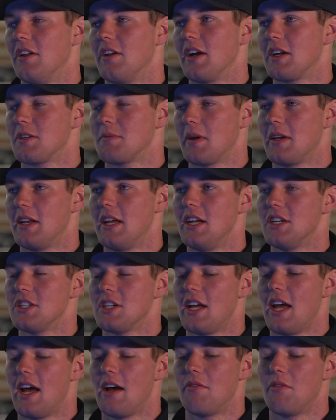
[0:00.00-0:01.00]

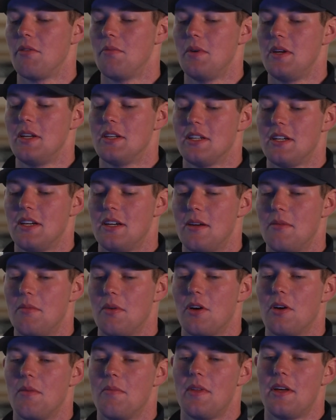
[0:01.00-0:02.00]
expectation I have would be to
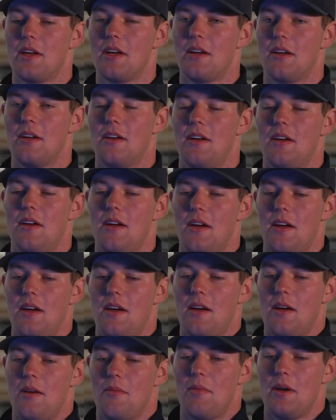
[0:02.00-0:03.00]
become the
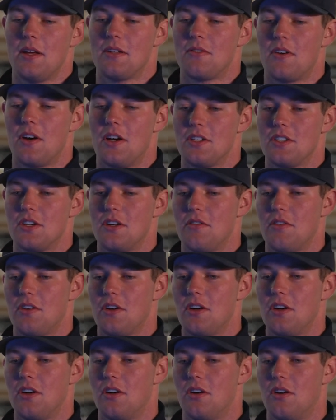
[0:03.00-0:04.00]
best version of
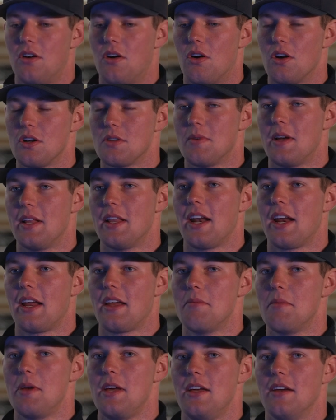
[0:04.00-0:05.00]
a horseman that I
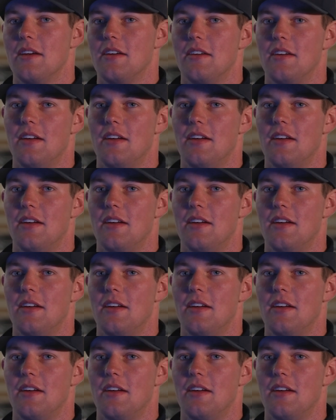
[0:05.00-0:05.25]
can be,